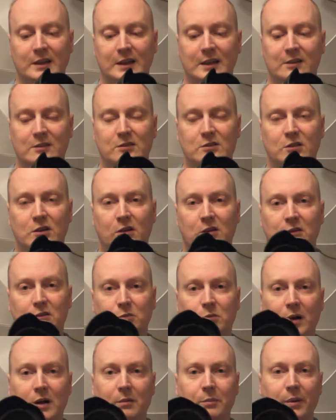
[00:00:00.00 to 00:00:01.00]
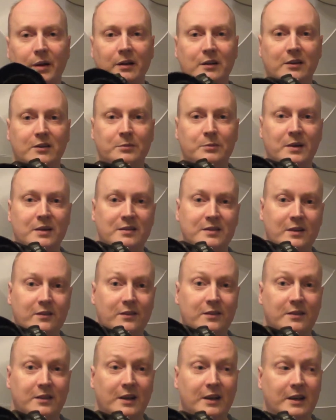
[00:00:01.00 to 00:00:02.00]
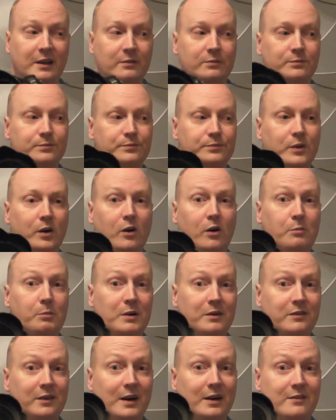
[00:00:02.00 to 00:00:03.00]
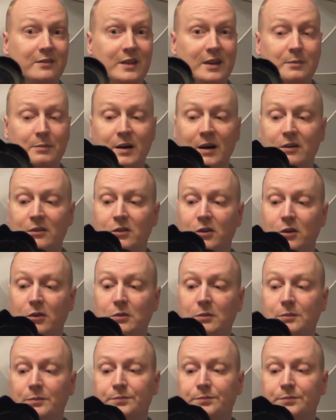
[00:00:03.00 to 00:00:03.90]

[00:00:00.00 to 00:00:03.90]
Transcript: it's not as well built as my 7D or my 5D Mark II,